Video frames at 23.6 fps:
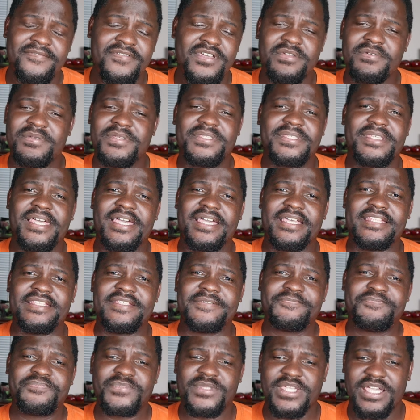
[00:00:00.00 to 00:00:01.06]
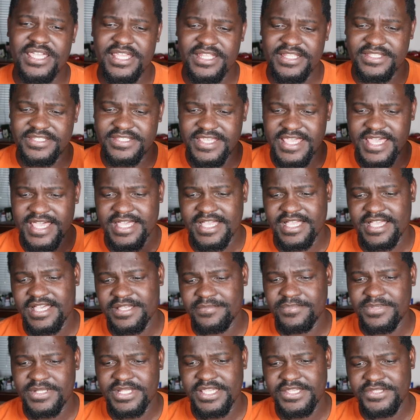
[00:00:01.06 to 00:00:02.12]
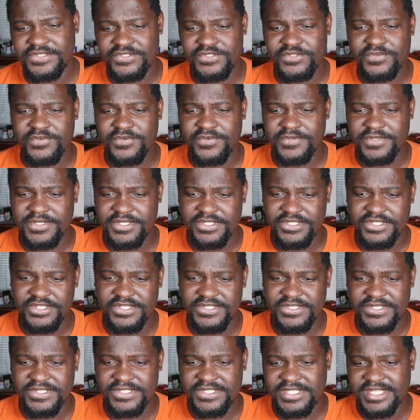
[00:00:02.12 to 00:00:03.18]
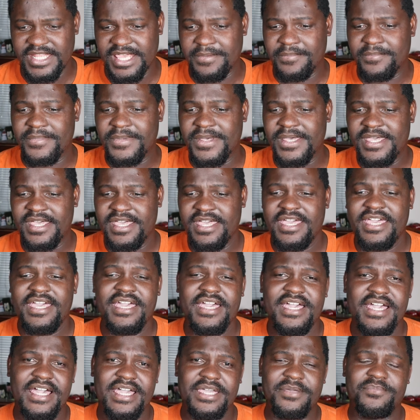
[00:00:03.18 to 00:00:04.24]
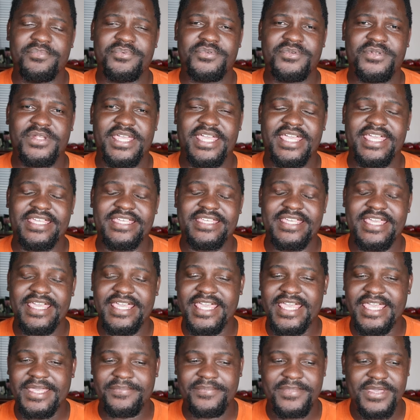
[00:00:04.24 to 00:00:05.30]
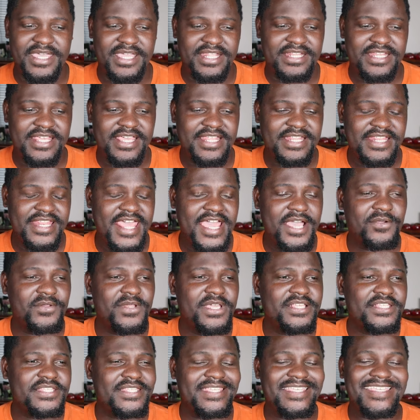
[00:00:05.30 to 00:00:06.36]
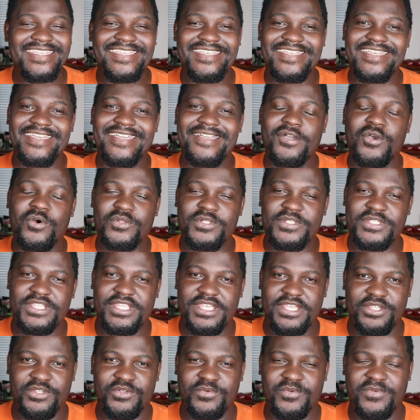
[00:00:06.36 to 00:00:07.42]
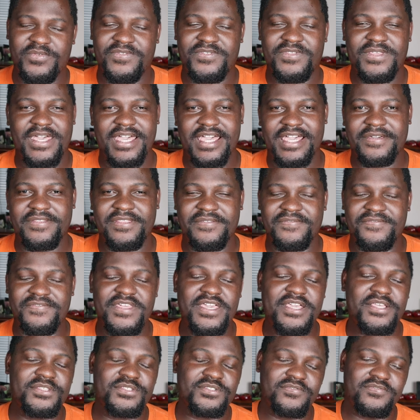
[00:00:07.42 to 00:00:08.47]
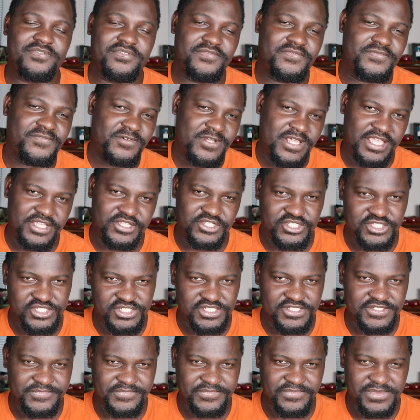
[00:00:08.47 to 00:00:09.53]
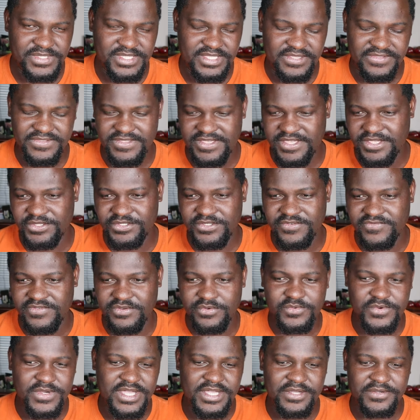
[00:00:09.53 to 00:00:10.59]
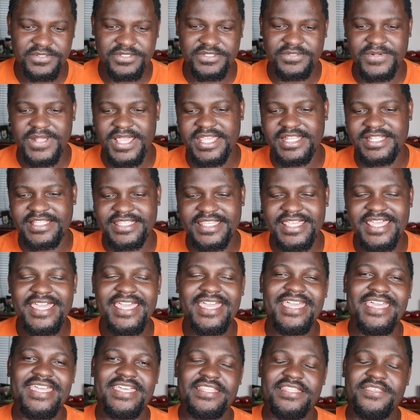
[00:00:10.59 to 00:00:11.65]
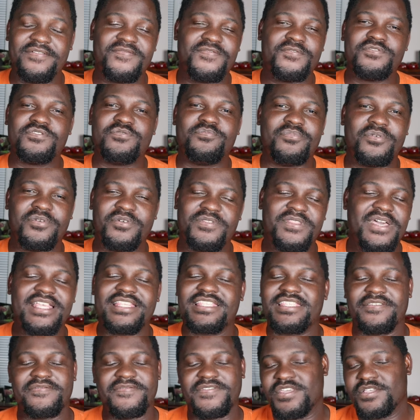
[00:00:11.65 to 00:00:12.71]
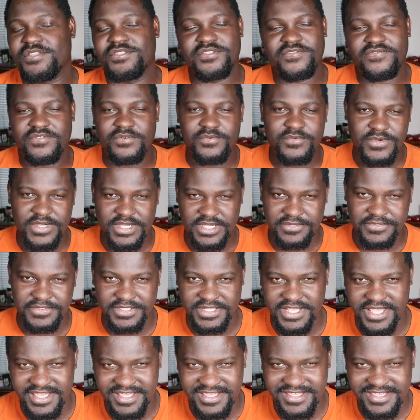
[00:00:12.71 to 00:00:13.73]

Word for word: Very sad. And yeah, God bless you in Jesus' name. I pray. Amen. Now let's continue with uh, the things of the flesh the things of the world, right? The football that's the things of the world.